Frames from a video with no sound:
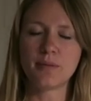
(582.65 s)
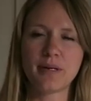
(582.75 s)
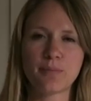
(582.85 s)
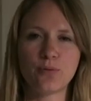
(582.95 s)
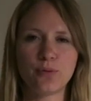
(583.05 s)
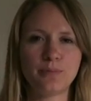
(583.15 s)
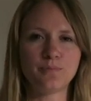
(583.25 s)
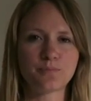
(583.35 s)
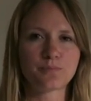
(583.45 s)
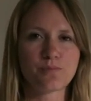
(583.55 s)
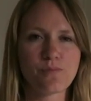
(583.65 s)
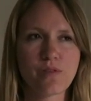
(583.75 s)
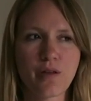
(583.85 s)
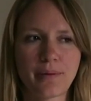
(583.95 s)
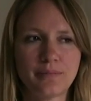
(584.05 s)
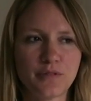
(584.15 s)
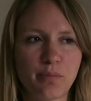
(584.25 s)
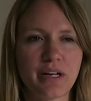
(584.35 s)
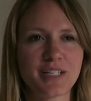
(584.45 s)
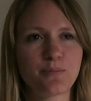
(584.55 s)
The Big Pool. What is that? The
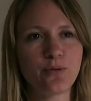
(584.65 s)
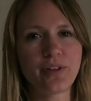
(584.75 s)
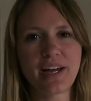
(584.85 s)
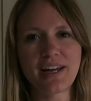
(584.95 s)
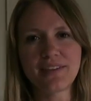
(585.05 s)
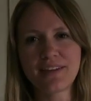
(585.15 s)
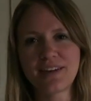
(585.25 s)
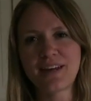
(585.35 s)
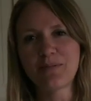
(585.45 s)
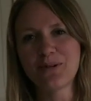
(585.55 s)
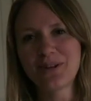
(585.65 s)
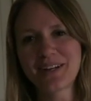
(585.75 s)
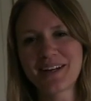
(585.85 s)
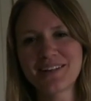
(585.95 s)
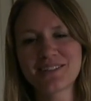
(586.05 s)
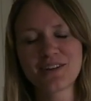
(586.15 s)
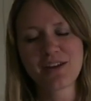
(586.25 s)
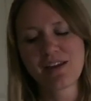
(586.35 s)
biggest pool they had in the neighborhood, I guess.